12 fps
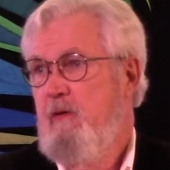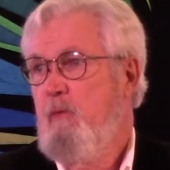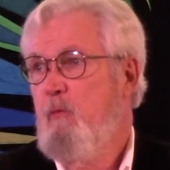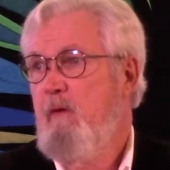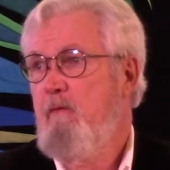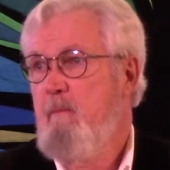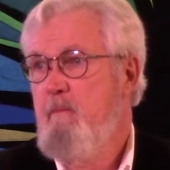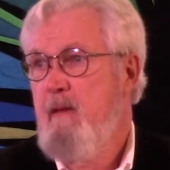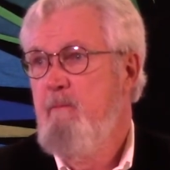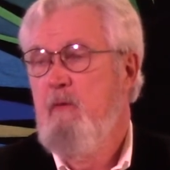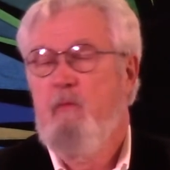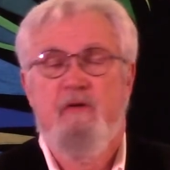we
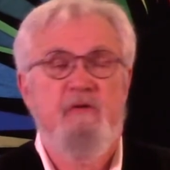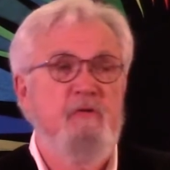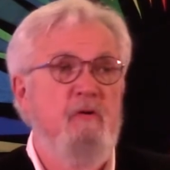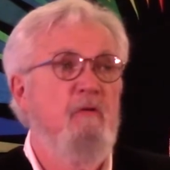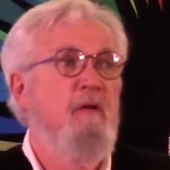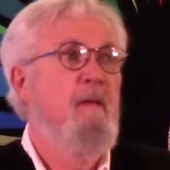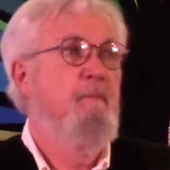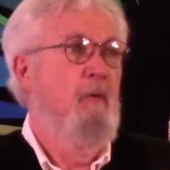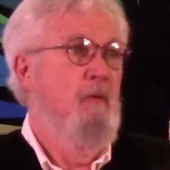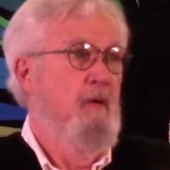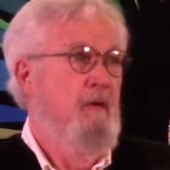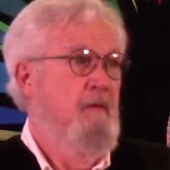remember what's truly
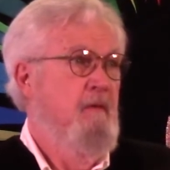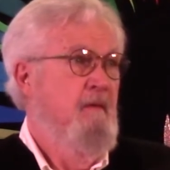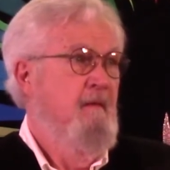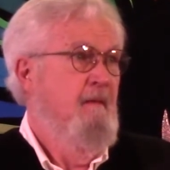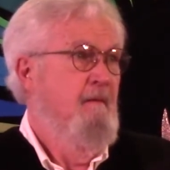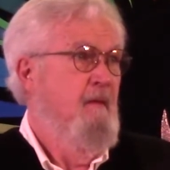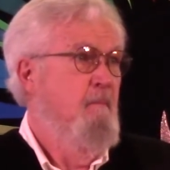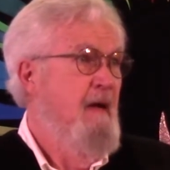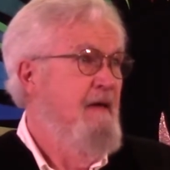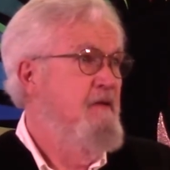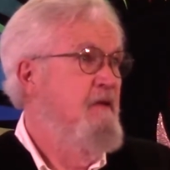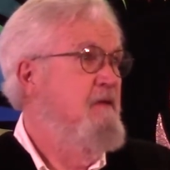important, the
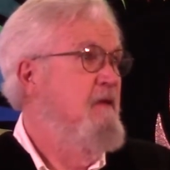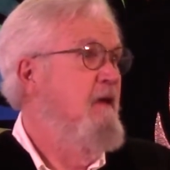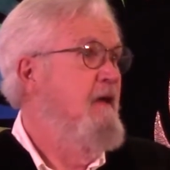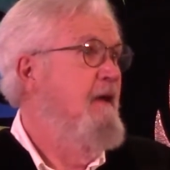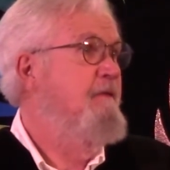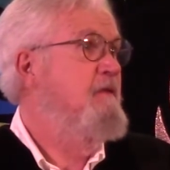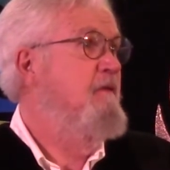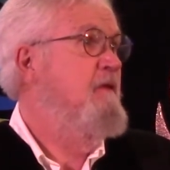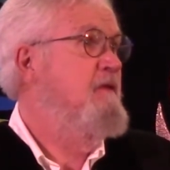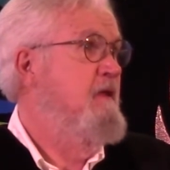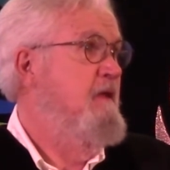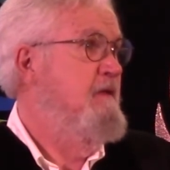message and the gifts of the
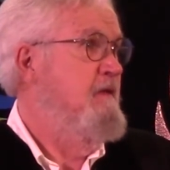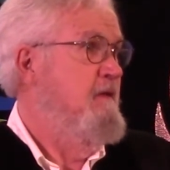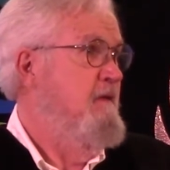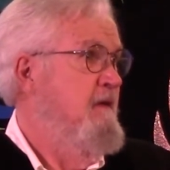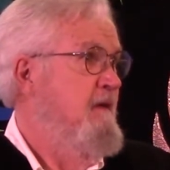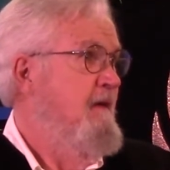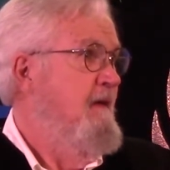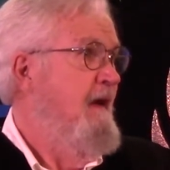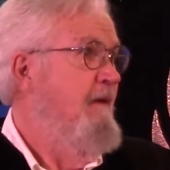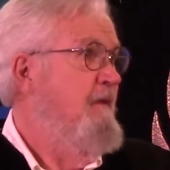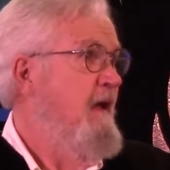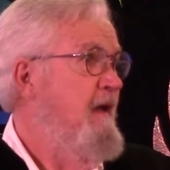season,
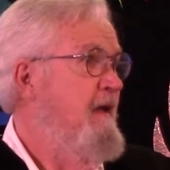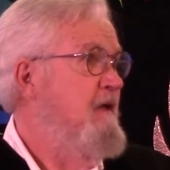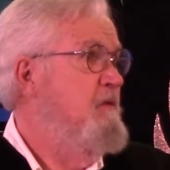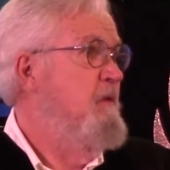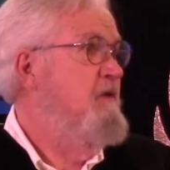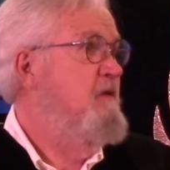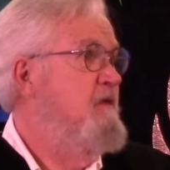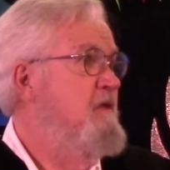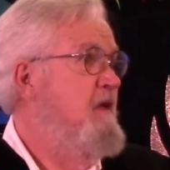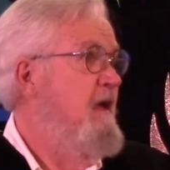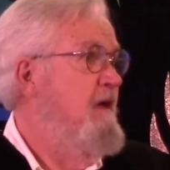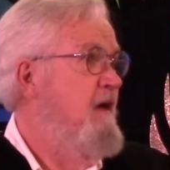and that is we
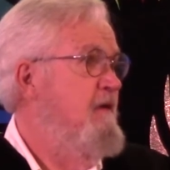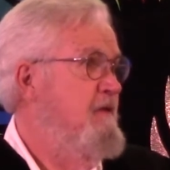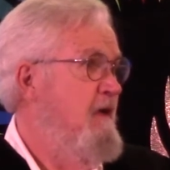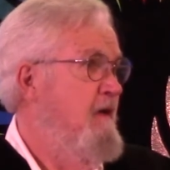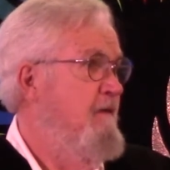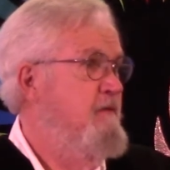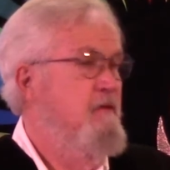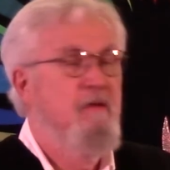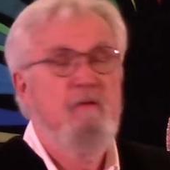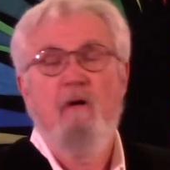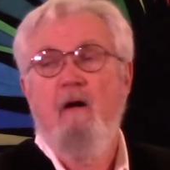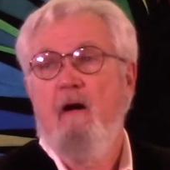sustain ourselves
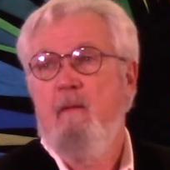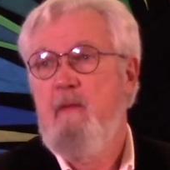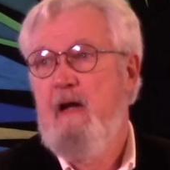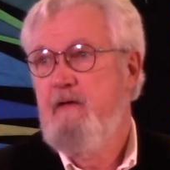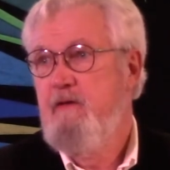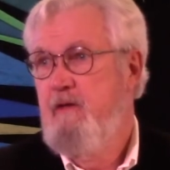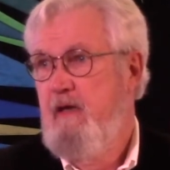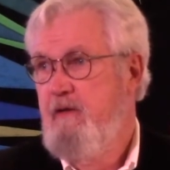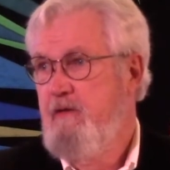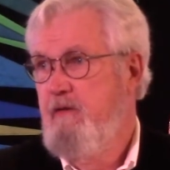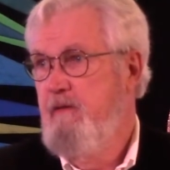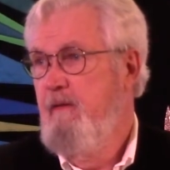through our
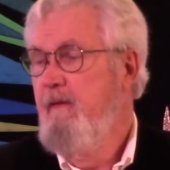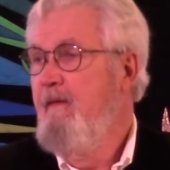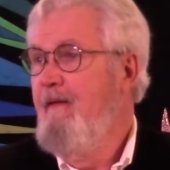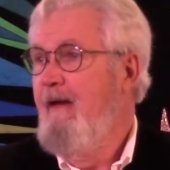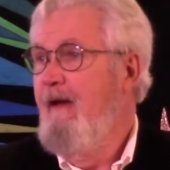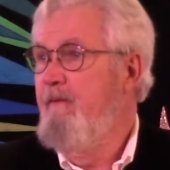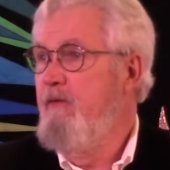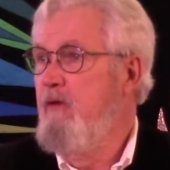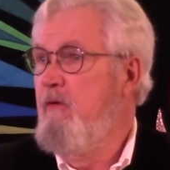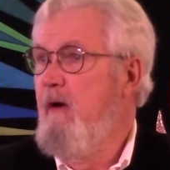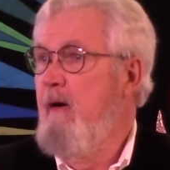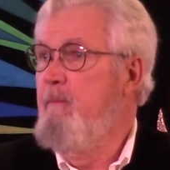imagination and
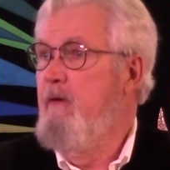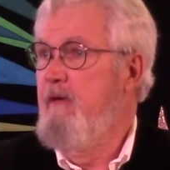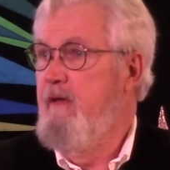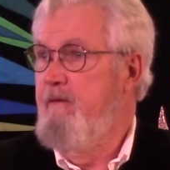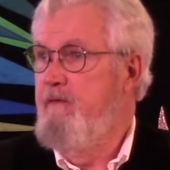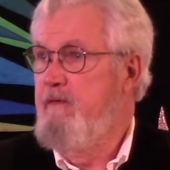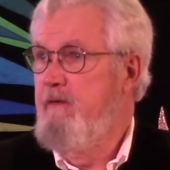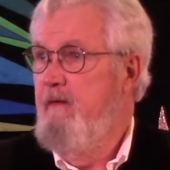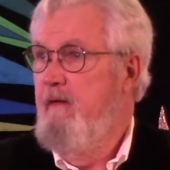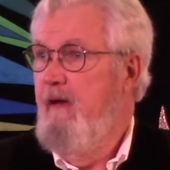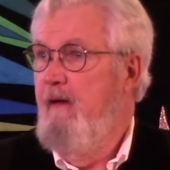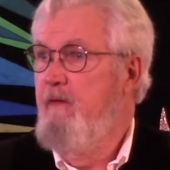through our beliefs. And